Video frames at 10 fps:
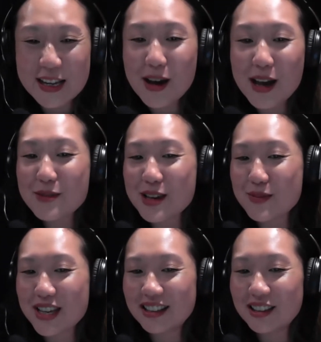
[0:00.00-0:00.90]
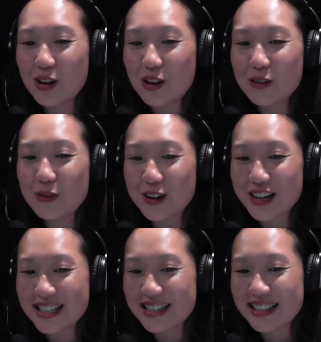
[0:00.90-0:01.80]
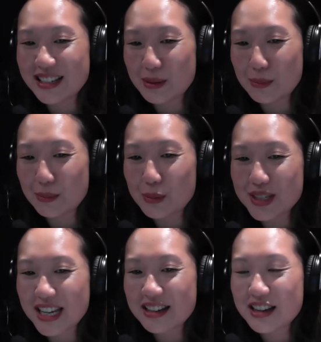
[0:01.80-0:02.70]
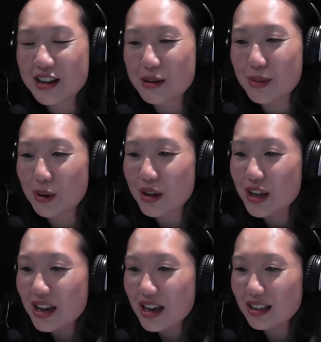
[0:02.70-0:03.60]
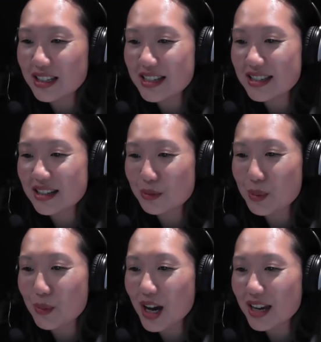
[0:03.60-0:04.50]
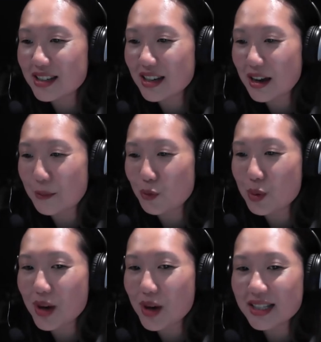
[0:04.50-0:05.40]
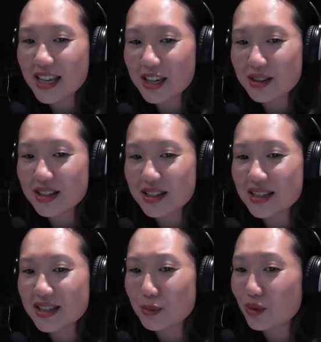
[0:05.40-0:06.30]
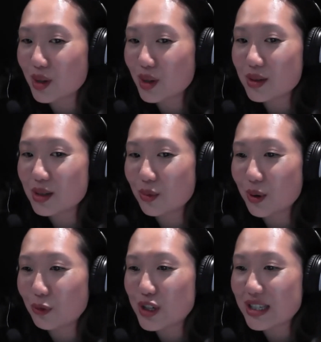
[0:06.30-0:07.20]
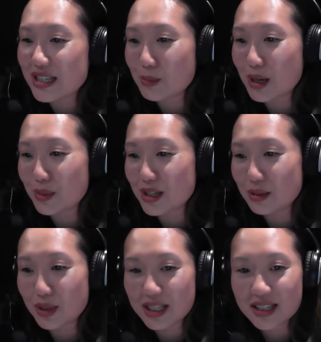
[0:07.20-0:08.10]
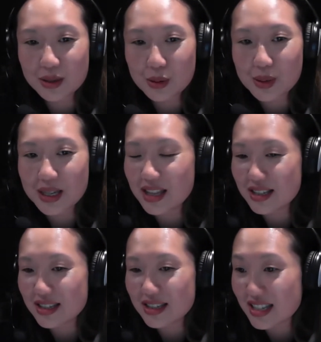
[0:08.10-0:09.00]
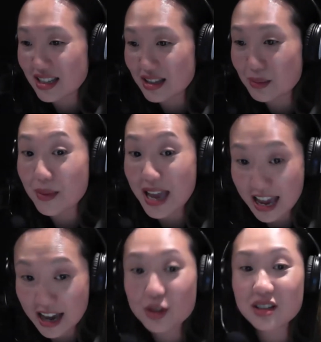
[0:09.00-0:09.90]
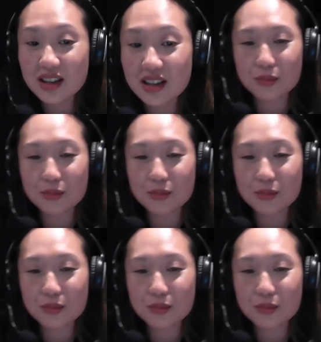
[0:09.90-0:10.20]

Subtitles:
They might be a bit long for us to pop down here, but Eliza, we might get you to send some of those references maybe to Melissa, who can then send them out to